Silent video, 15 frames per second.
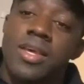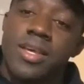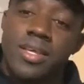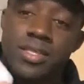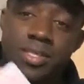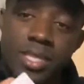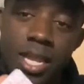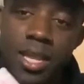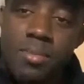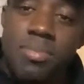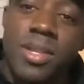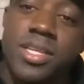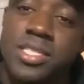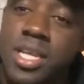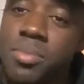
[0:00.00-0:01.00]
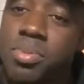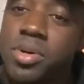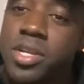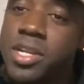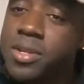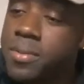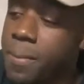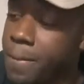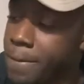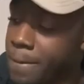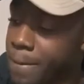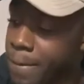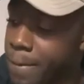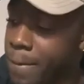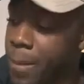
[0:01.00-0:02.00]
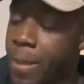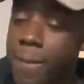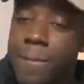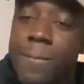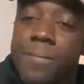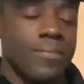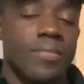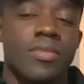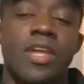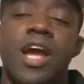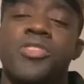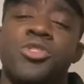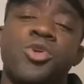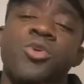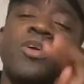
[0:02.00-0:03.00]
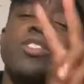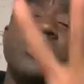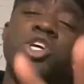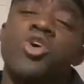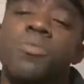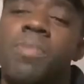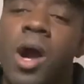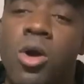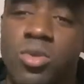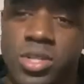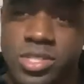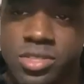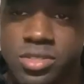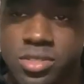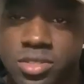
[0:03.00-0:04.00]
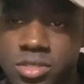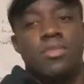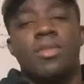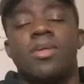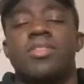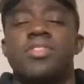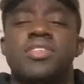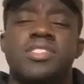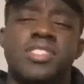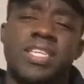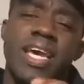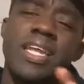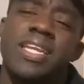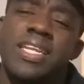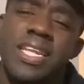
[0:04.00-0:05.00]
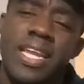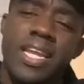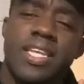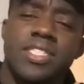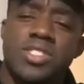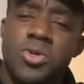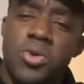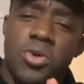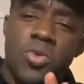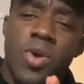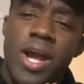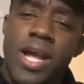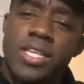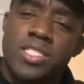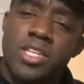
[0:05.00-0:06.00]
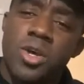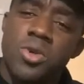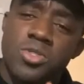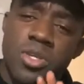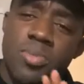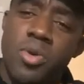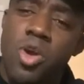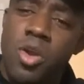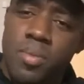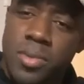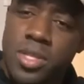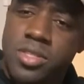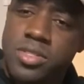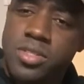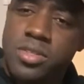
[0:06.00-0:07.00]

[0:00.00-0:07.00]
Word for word: Same place I put it. I threw in two bonuses. This is kind of leaning toward why I chose apartment.